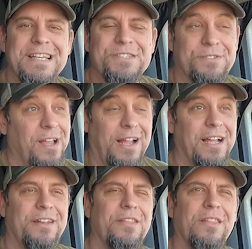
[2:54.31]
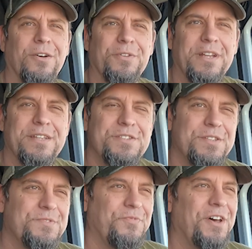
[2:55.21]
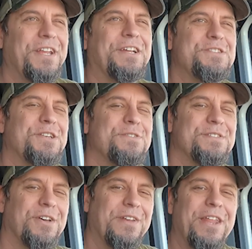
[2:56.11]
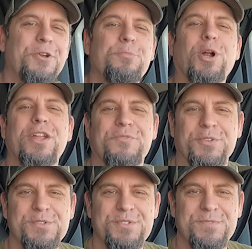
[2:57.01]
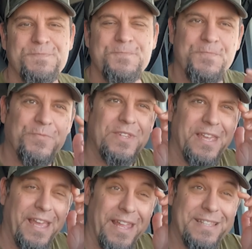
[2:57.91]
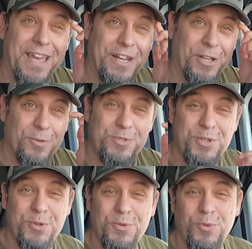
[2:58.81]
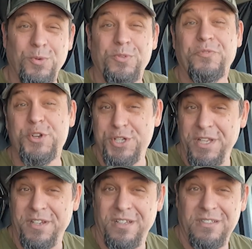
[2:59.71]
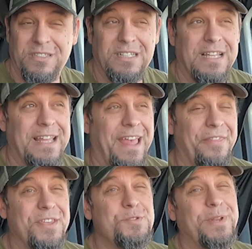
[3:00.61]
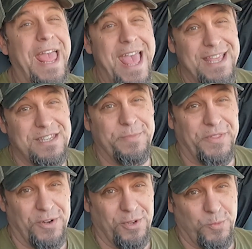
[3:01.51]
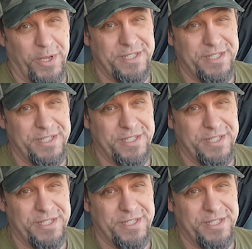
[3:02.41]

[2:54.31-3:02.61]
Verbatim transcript: she goes, all right, I got another load. And it's funny because she goes, it's going out of New Braunfels, and it's got to go to Virginia, and this one has to be there on